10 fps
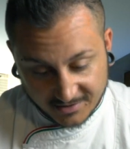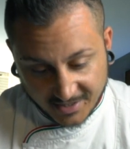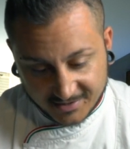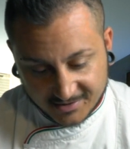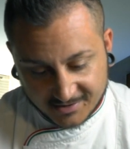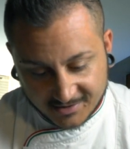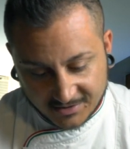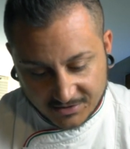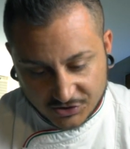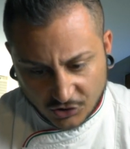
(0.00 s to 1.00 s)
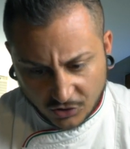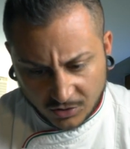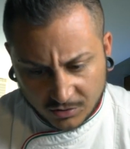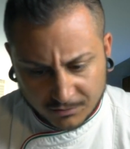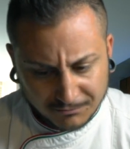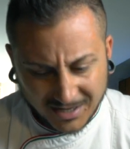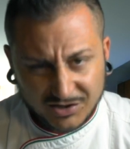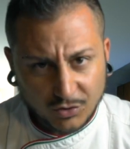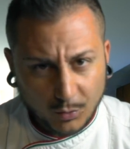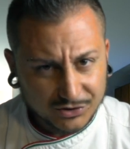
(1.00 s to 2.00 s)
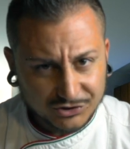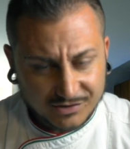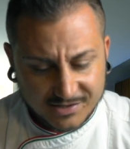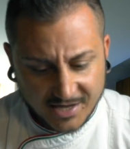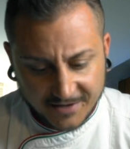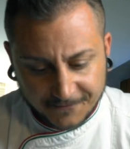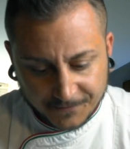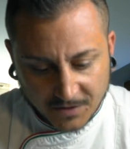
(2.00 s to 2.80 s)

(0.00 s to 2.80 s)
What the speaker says: Yes. So Marco, what do you say?